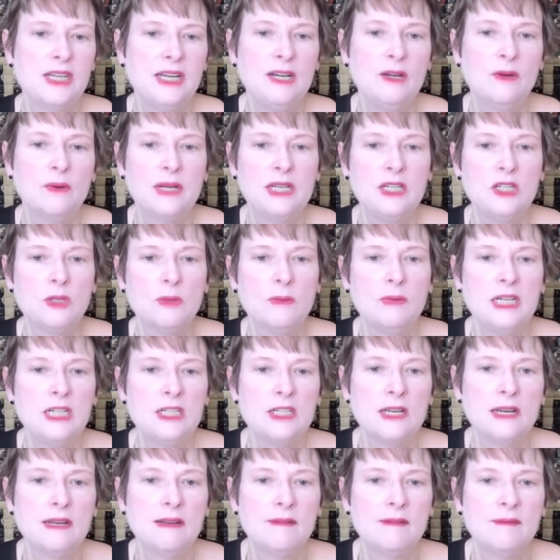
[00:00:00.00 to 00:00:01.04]
your
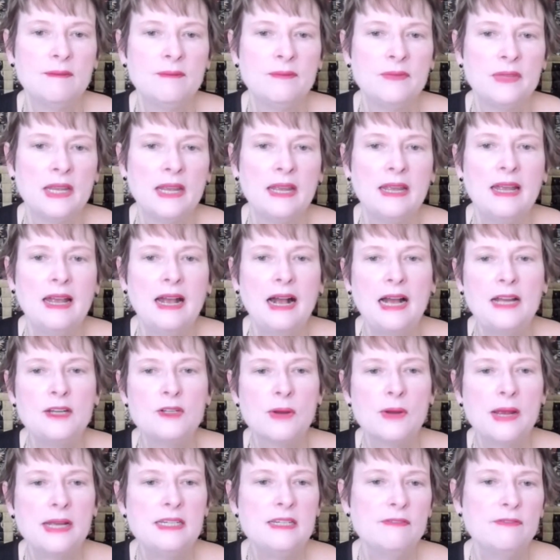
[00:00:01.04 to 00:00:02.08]
intuition. I
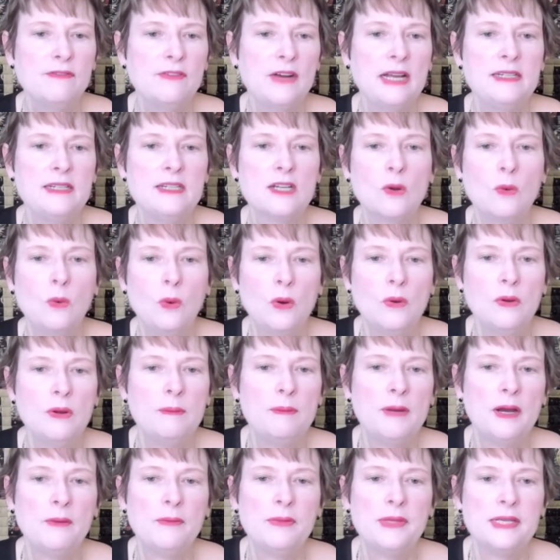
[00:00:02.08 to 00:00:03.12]
tried to find a quote
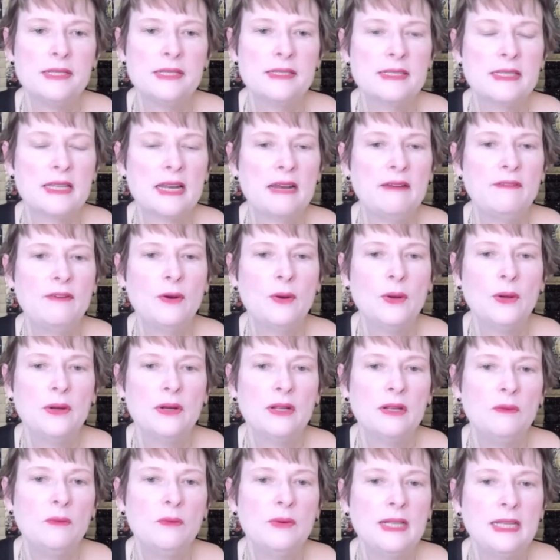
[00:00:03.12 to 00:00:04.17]
about this that I've heard
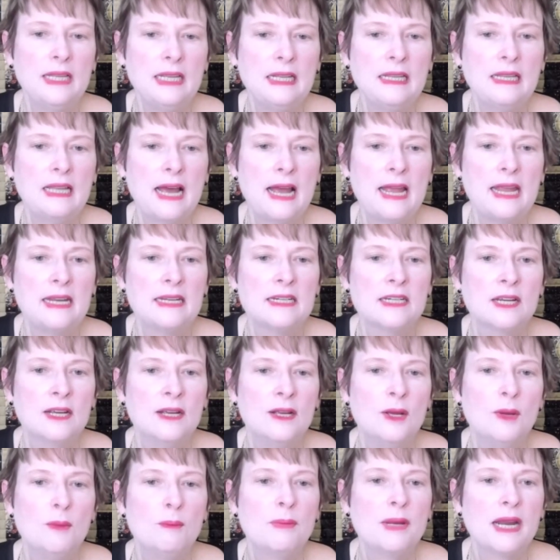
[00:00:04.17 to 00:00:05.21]
and really liked,
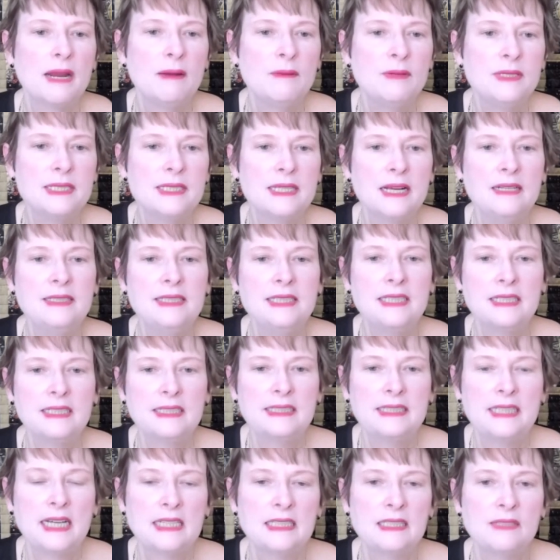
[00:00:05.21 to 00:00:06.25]
but I was
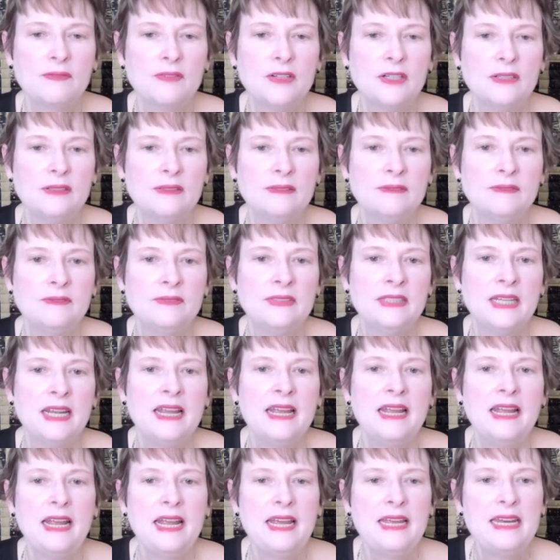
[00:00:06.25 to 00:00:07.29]
unsuccessful.
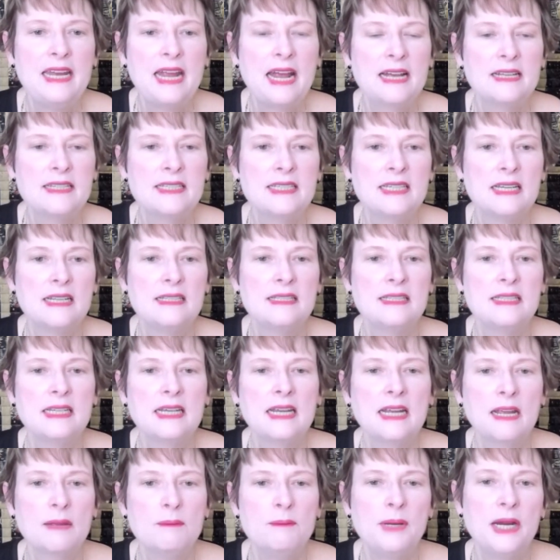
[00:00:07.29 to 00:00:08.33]
In essence, it
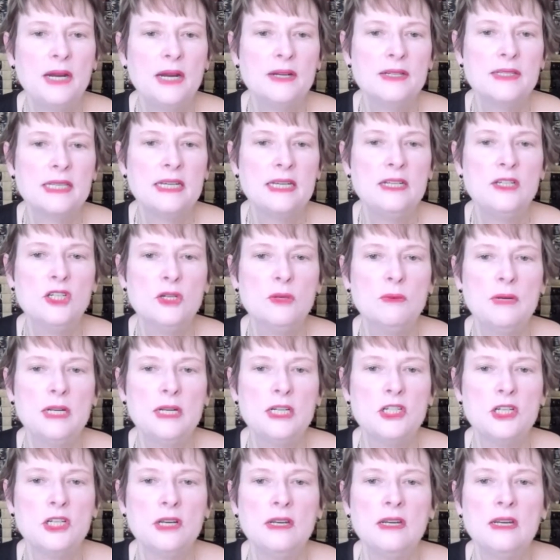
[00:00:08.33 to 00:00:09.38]
compares
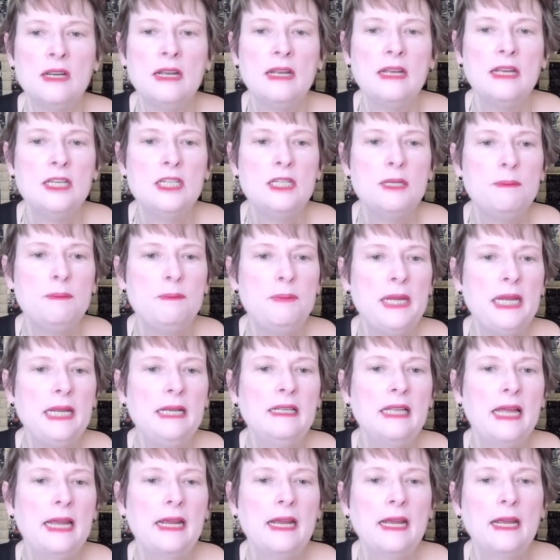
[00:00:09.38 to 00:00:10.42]
intuition to being
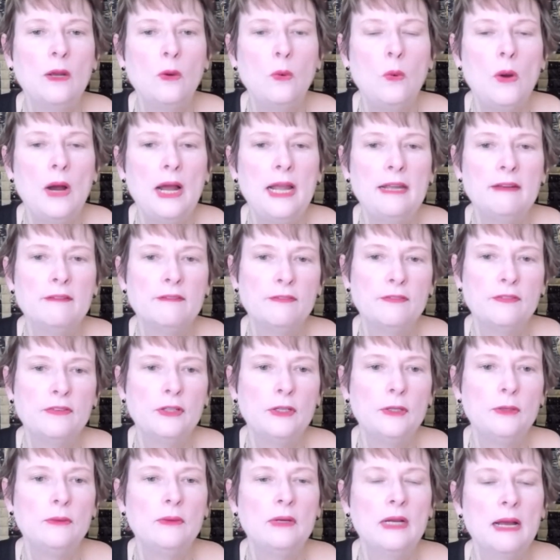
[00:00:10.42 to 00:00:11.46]
like a quiet
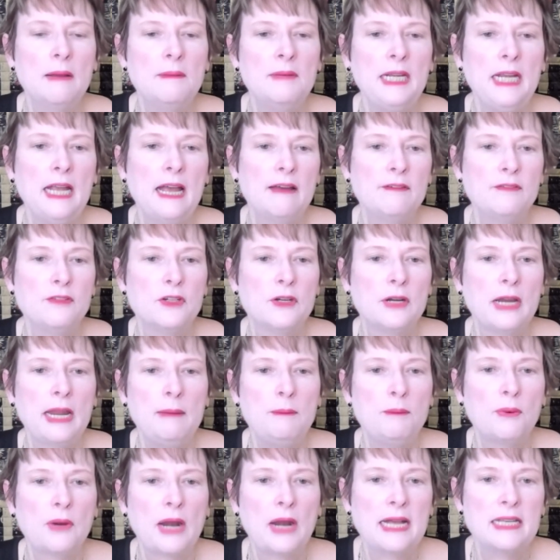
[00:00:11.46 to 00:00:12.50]
flute coming after a
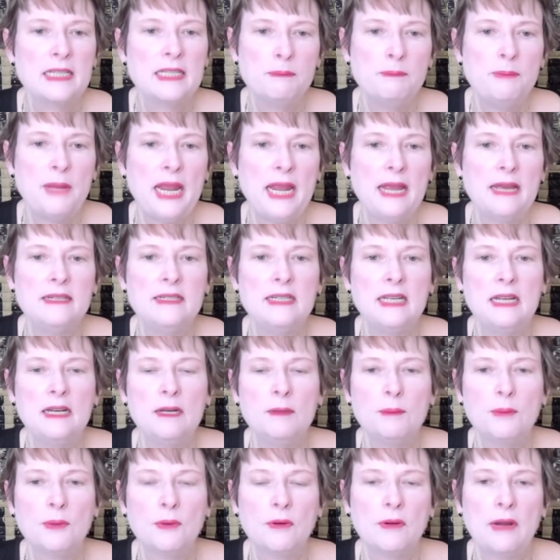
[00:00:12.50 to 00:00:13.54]
brass band in a
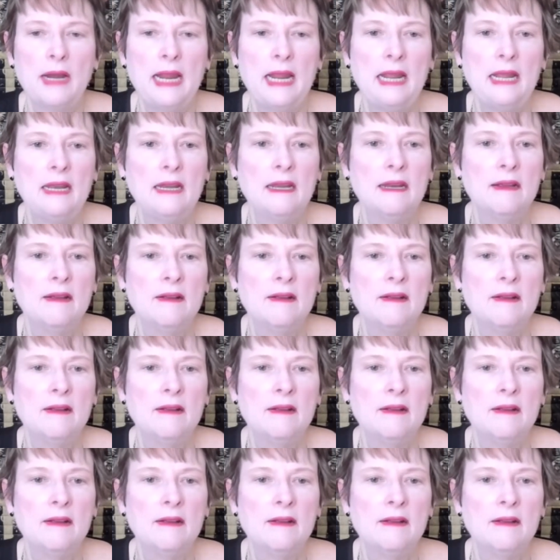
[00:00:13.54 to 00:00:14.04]
parade.